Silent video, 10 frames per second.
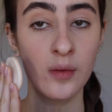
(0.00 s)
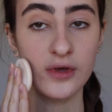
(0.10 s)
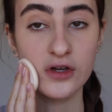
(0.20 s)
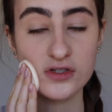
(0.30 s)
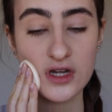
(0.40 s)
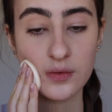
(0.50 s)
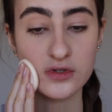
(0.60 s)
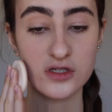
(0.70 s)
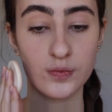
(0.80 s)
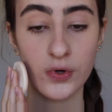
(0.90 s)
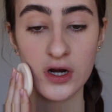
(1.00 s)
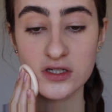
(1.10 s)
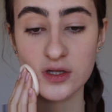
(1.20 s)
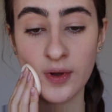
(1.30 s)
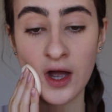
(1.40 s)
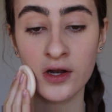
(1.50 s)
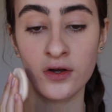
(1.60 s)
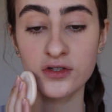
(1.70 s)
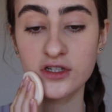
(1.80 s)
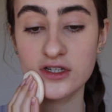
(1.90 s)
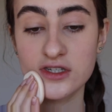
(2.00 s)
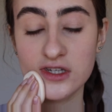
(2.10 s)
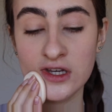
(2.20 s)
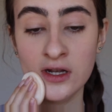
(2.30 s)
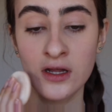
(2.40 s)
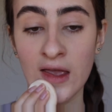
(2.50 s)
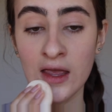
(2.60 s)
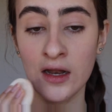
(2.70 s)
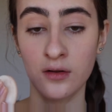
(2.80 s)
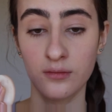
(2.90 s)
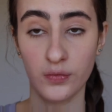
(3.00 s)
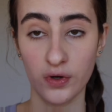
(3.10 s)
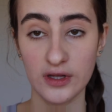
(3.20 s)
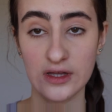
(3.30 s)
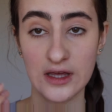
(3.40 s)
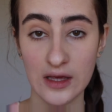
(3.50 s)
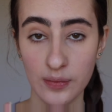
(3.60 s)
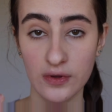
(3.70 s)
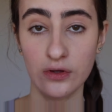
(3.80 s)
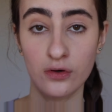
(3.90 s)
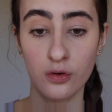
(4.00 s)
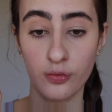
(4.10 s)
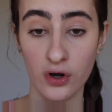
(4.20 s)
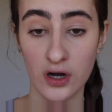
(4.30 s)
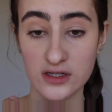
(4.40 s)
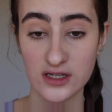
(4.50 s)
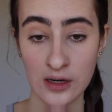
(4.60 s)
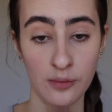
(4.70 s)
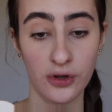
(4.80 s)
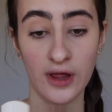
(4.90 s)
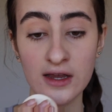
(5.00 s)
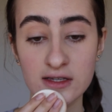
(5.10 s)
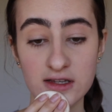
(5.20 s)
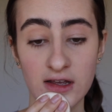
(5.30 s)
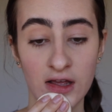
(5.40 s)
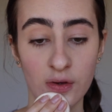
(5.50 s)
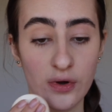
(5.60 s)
because that will just press the powder onto your skin and really keep your products in place.